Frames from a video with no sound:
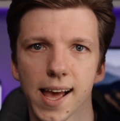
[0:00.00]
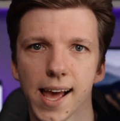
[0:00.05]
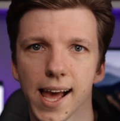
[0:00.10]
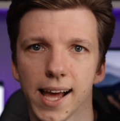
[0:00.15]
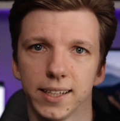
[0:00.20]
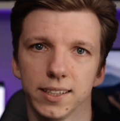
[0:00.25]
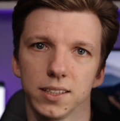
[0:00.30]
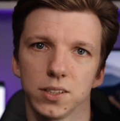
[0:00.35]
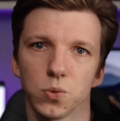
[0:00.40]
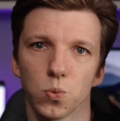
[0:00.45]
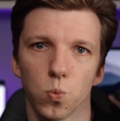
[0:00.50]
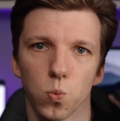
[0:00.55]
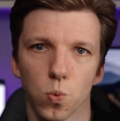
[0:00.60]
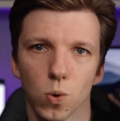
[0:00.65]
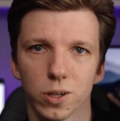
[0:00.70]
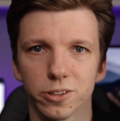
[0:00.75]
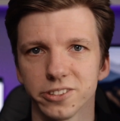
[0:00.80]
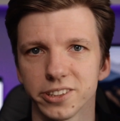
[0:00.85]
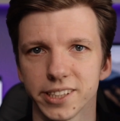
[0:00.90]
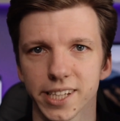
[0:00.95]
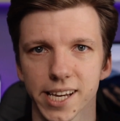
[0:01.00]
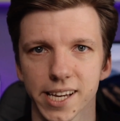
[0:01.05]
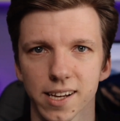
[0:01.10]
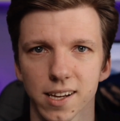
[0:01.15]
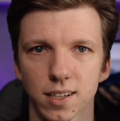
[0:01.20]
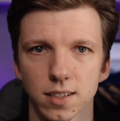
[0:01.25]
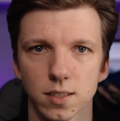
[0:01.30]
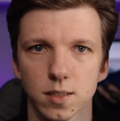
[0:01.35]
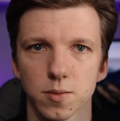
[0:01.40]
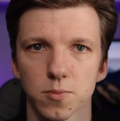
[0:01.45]
and it won't take
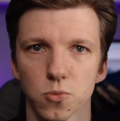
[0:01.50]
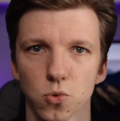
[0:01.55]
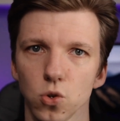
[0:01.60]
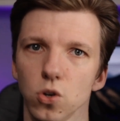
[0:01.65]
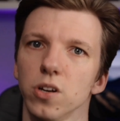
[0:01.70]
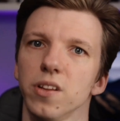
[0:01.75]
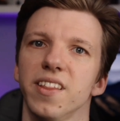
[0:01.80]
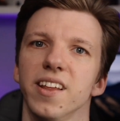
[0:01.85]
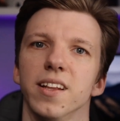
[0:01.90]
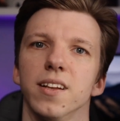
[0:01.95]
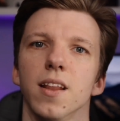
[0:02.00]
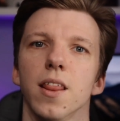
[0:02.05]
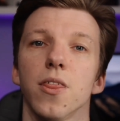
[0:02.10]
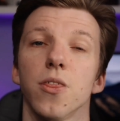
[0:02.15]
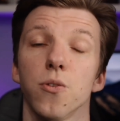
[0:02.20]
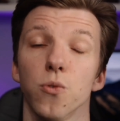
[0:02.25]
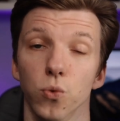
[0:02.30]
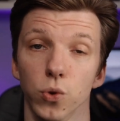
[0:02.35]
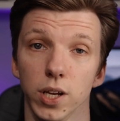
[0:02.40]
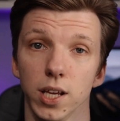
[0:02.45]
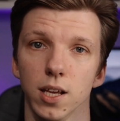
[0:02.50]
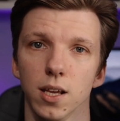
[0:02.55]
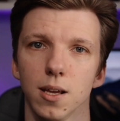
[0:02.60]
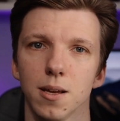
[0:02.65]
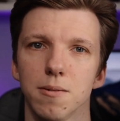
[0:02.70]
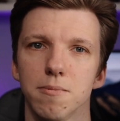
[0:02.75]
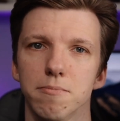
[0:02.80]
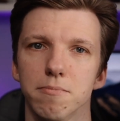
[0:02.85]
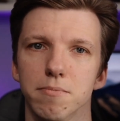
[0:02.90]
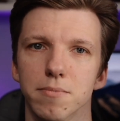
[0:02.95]
us more than 3
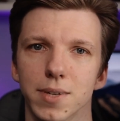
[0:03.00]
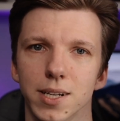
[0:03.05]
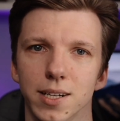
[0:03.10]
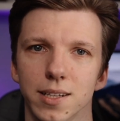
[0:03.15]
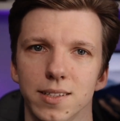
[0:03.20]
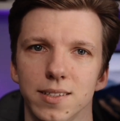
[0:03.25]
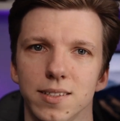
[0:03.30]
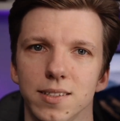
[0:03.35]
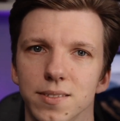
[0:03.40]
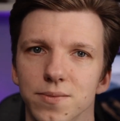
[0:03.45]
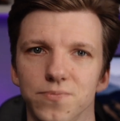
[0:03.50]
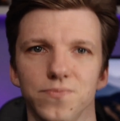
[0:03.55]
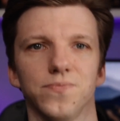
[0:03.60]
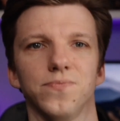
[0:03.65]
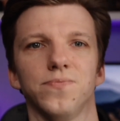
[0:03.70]
minutes.